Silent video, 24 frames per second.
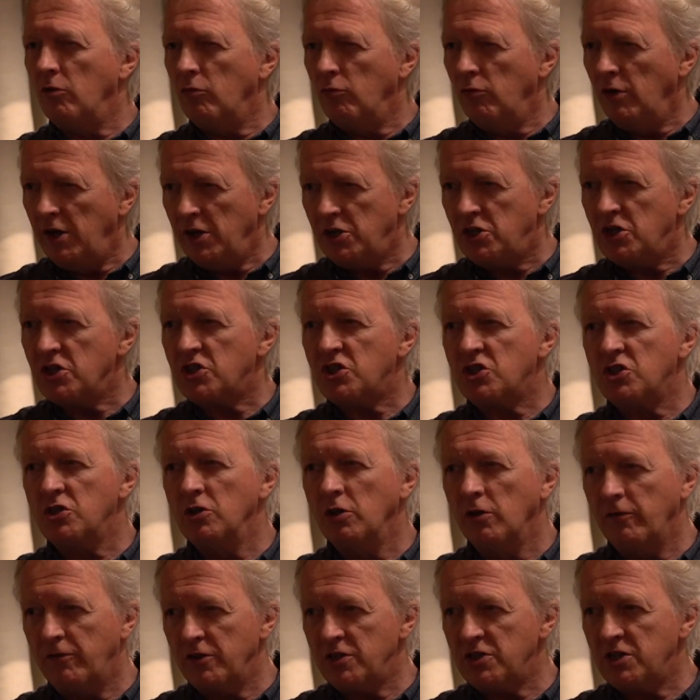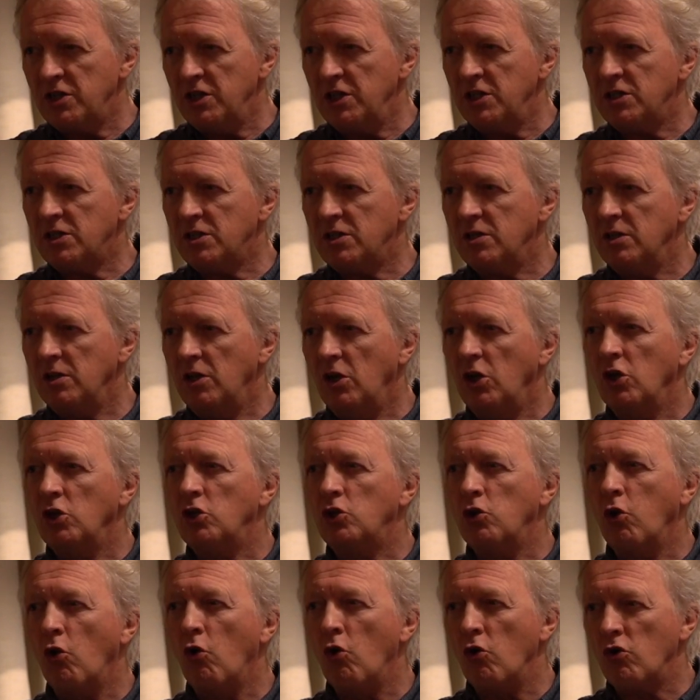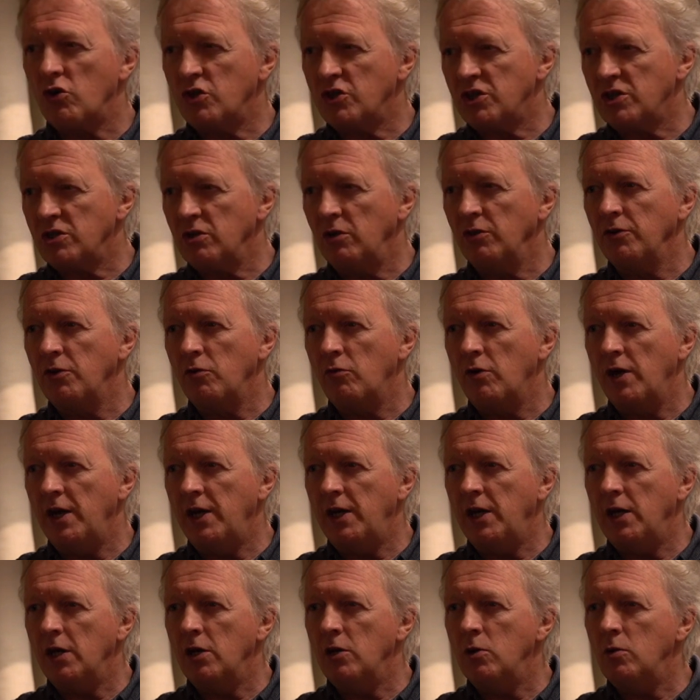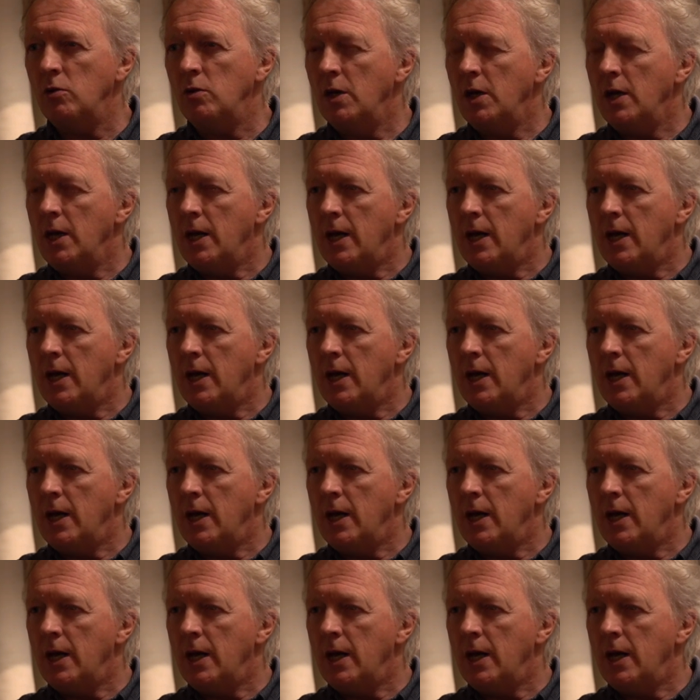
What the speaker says: religious services, talks on the radio.